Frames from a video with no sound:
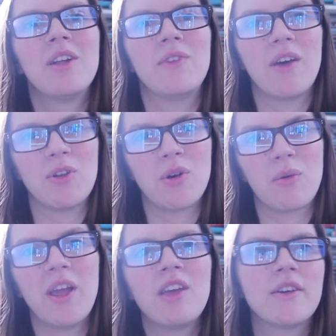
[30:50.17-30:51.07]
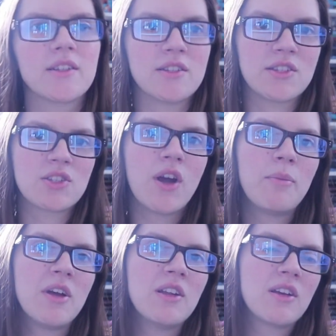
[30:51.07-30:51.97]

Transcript: If you haven't already, click the subscribe button